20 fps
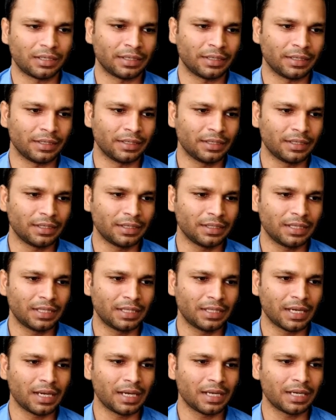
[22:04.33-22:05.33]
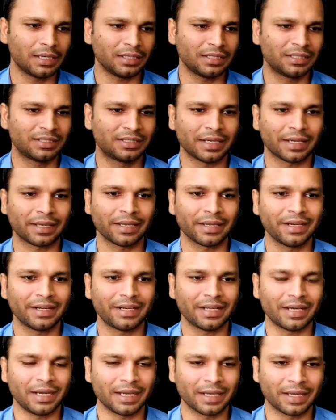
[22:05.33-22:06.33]
Here they are checking
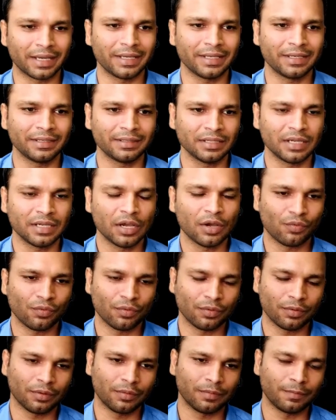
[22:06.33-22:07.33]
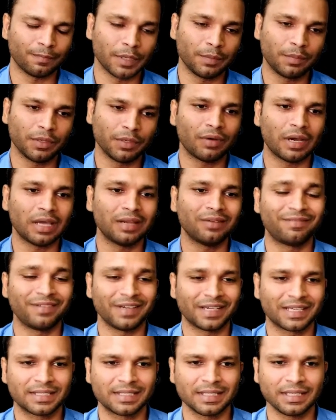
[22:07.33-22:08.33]
it again. Maybe while
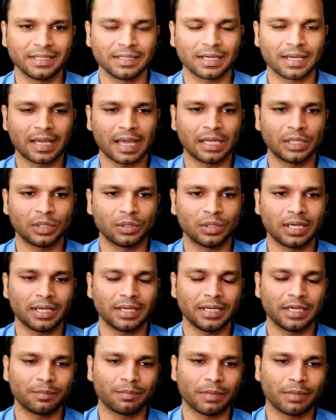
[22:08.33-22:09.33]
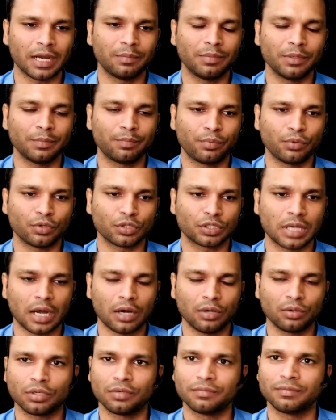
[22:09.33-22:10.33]
fixing the cannula it might be pushed
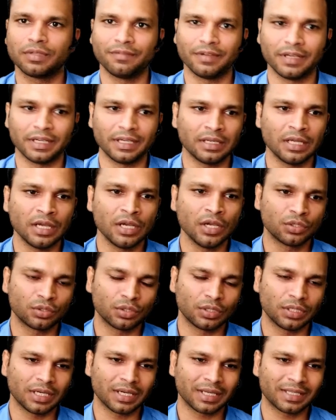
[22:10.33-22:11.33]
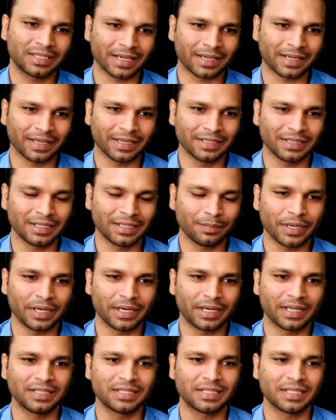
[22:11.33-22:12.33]
out of the vein, so they are checking the
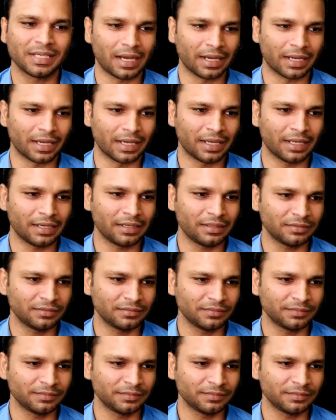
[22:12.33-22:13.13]
patency again.